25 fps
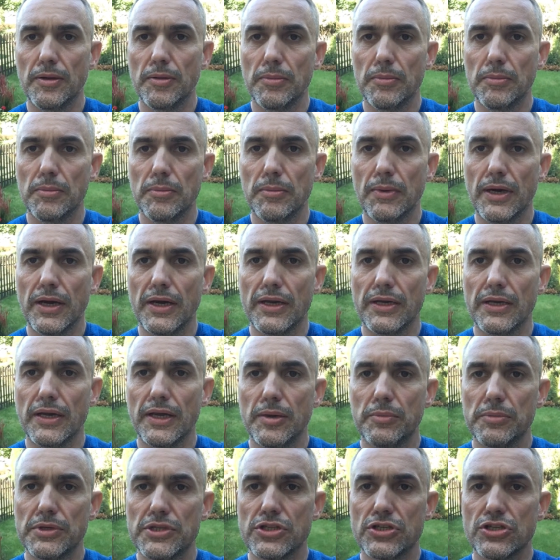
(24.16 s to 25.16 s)
my
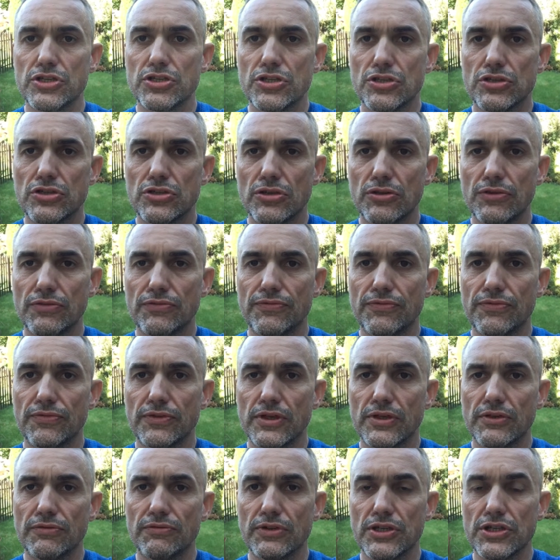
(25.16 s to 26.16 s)
name is
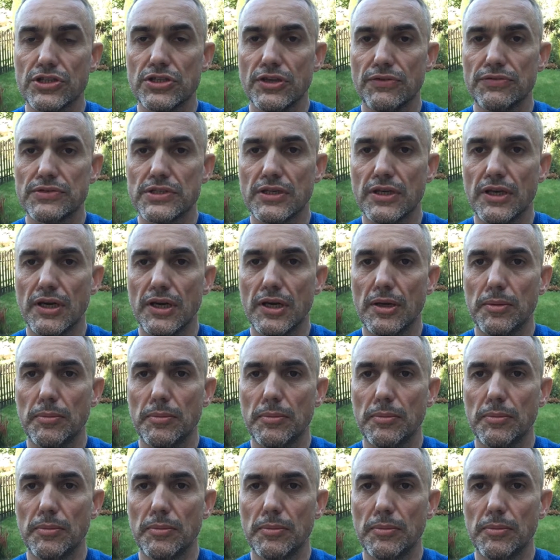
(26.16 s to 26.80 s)
Krzysztof Waśniewski.